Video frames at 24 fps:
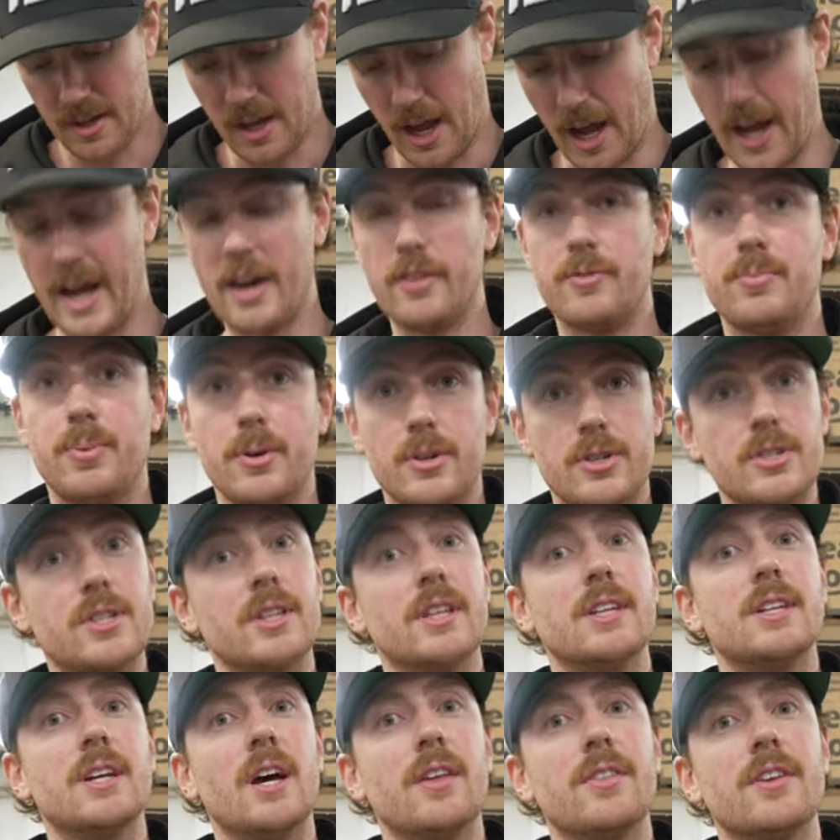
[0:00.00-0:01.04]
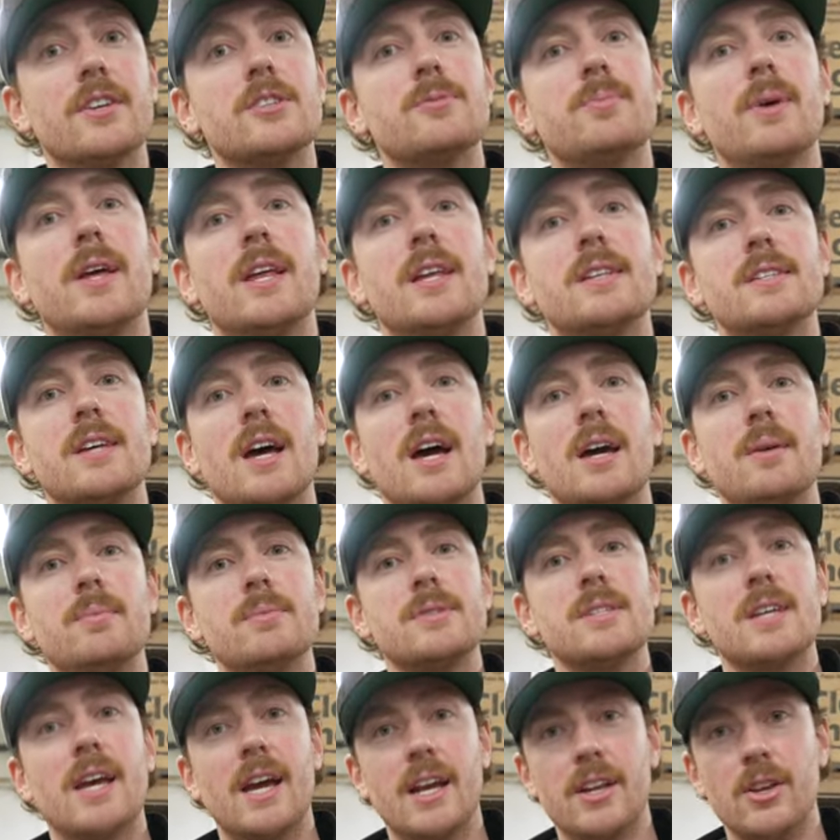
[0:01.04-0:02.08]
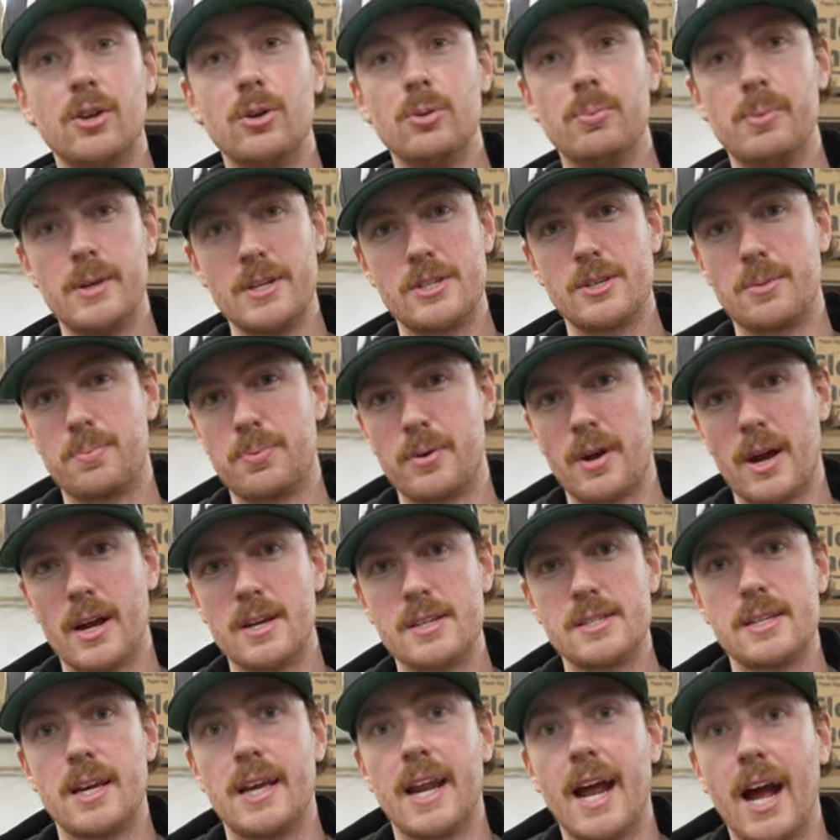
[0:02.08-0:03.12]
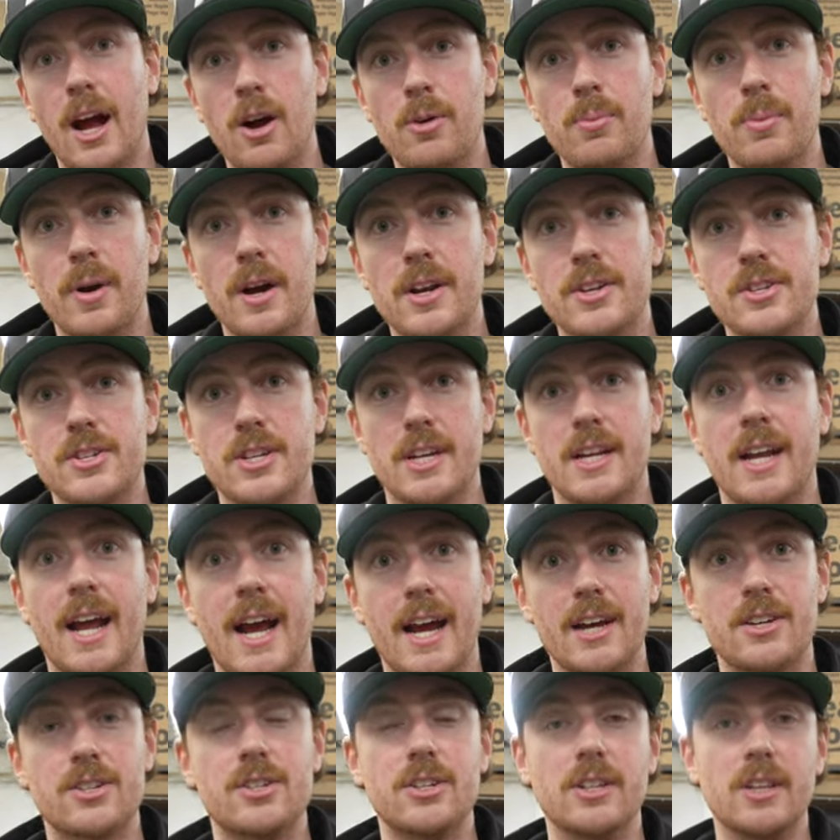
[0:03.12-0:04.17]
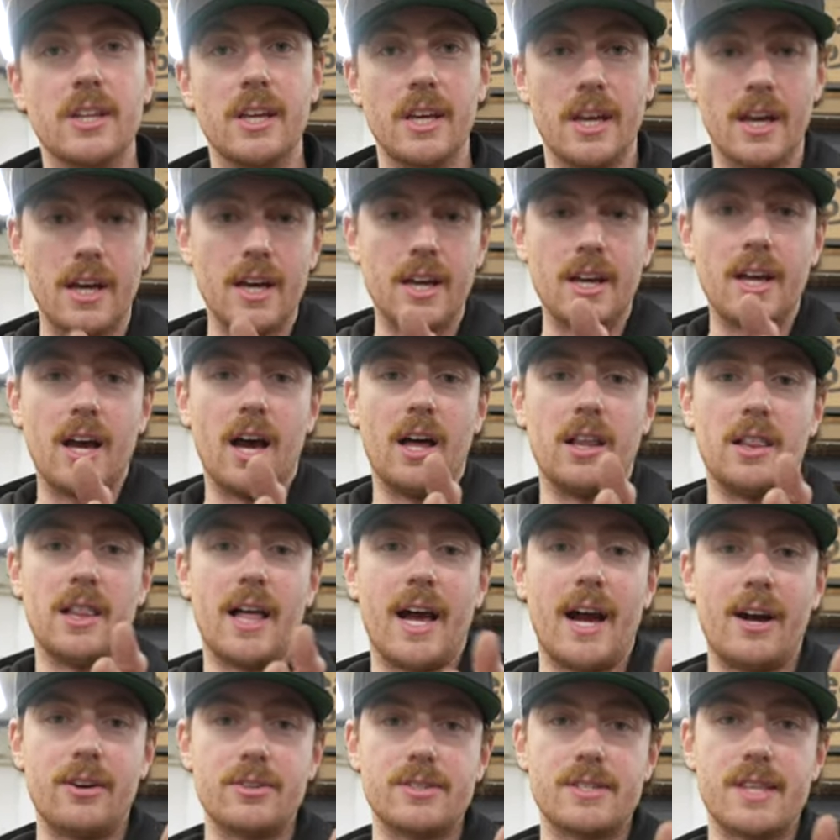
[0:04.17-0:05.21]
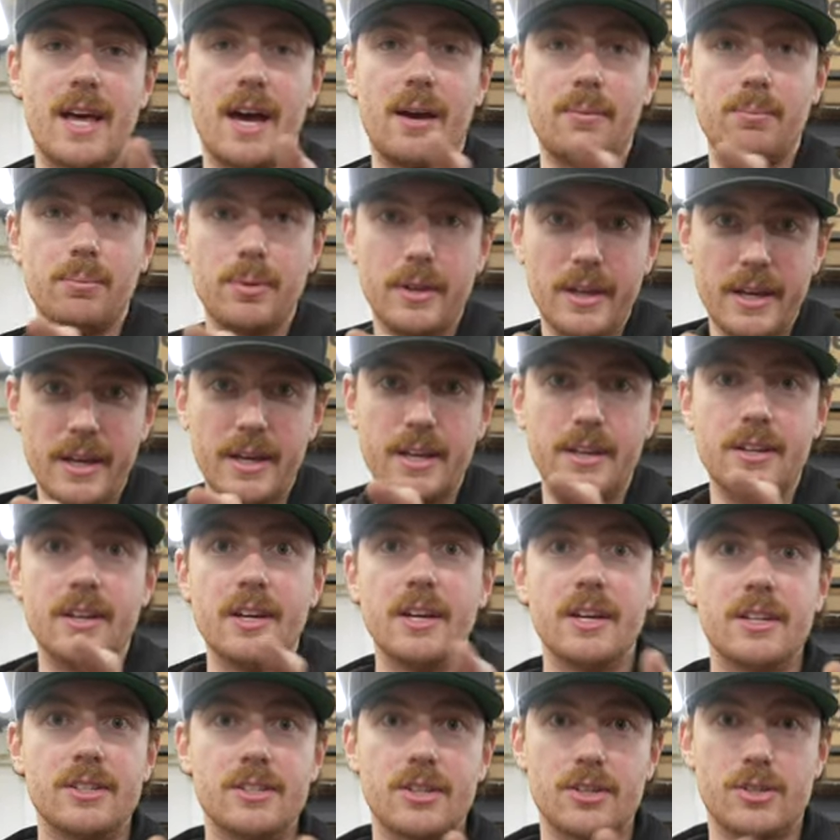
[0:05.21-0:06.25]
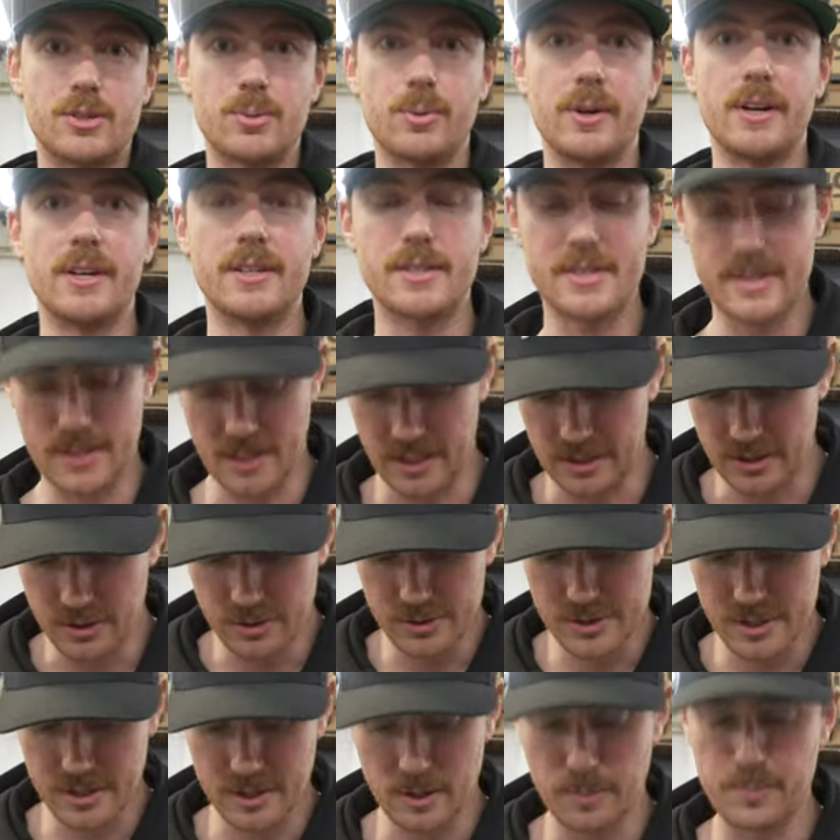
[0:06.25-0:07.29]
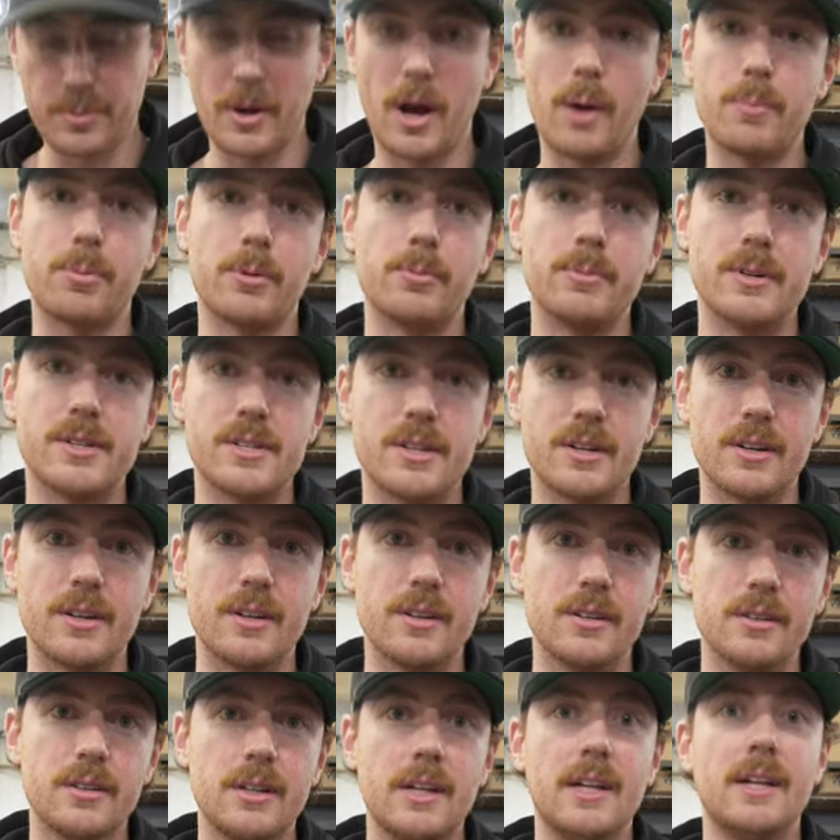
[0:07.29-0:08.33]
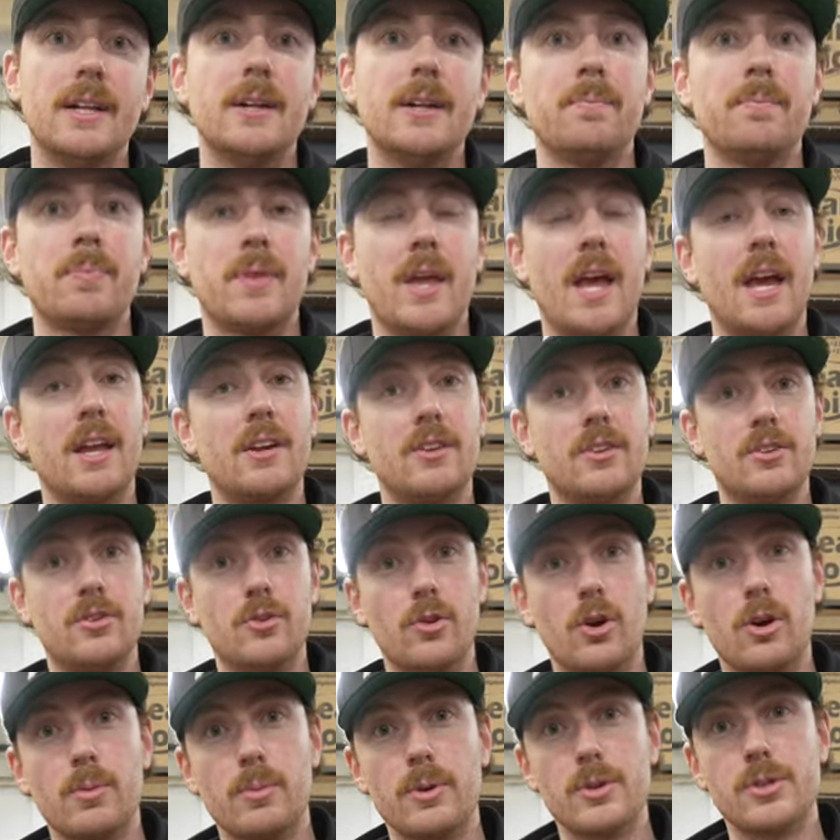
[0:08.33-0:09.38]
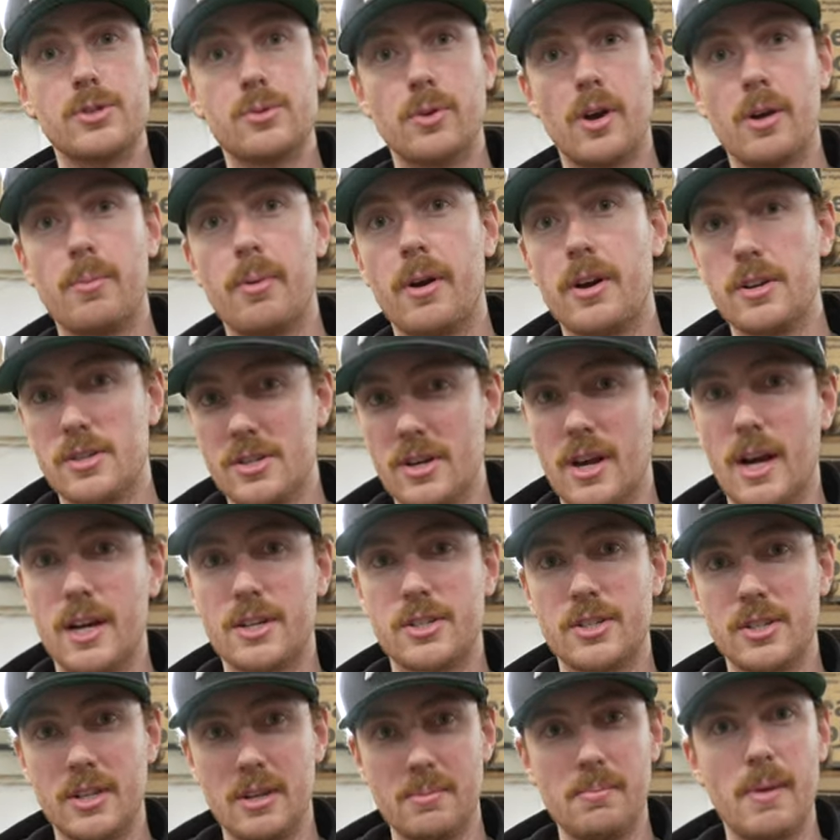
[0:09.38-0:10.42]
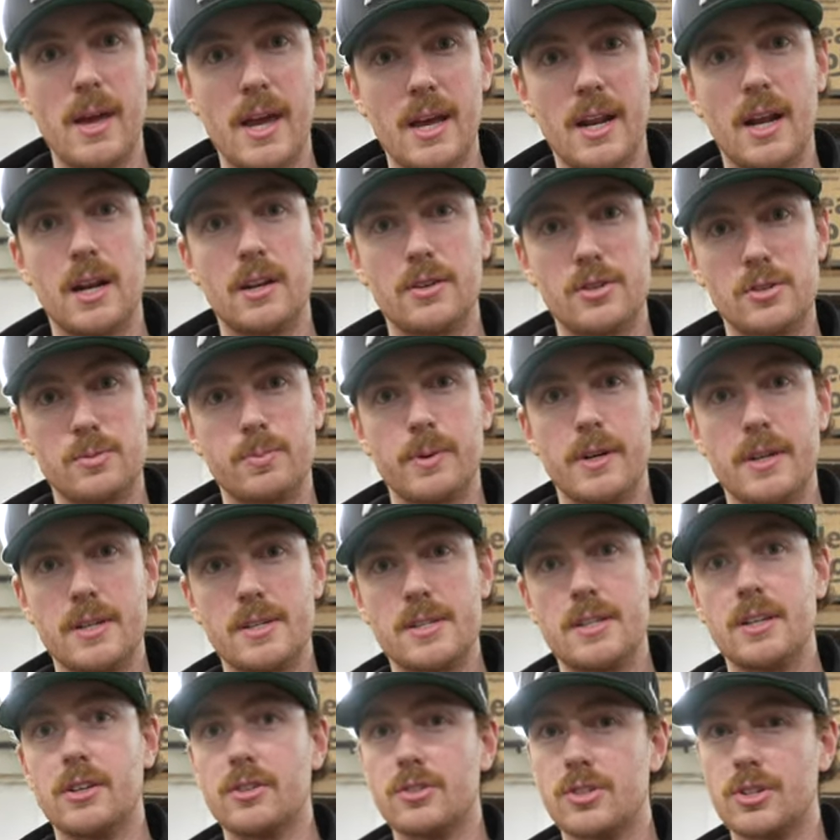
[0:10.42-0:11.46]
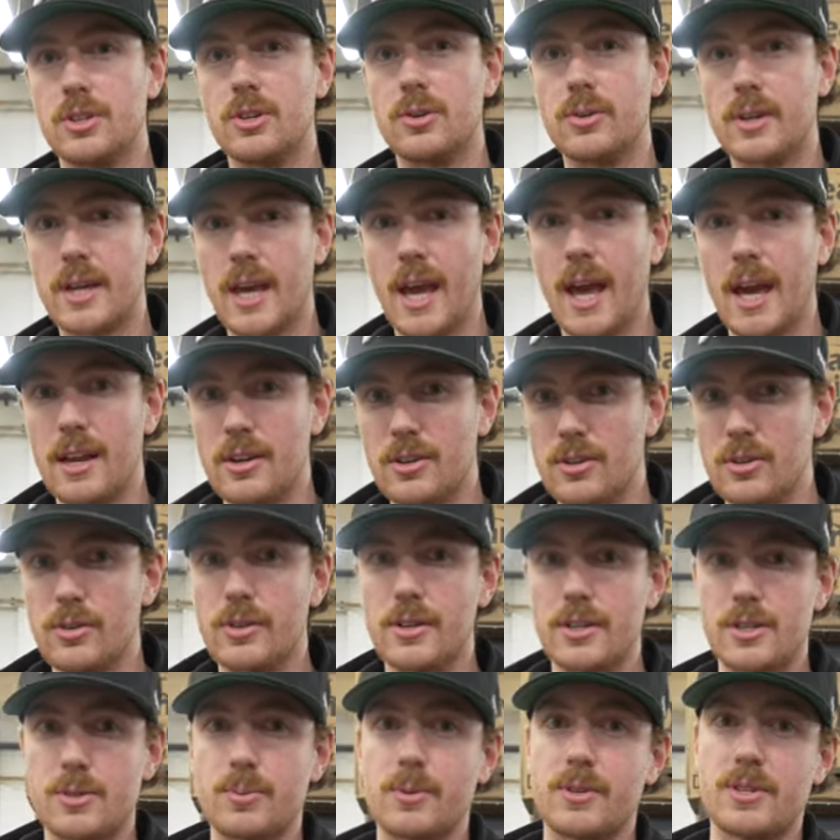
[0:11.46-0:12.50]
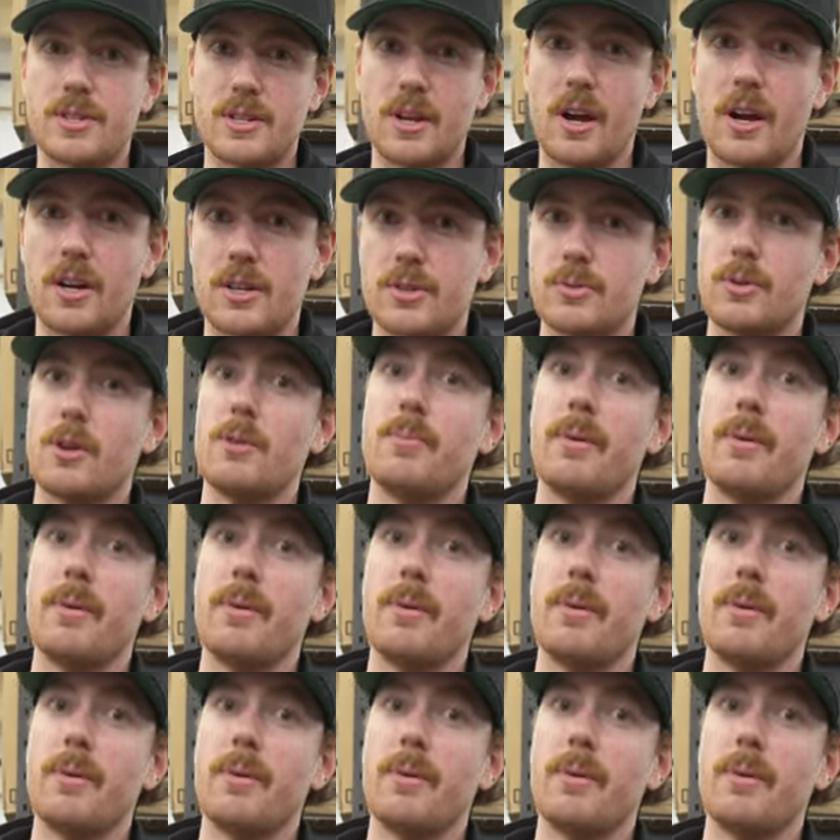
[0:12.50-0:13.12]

I have personally done this many times, and you'd be surprised at how much it actually allows that blade to twist. And using the proper material, and normal sway bars are actually made out of spring steel, so you can do this with stock sway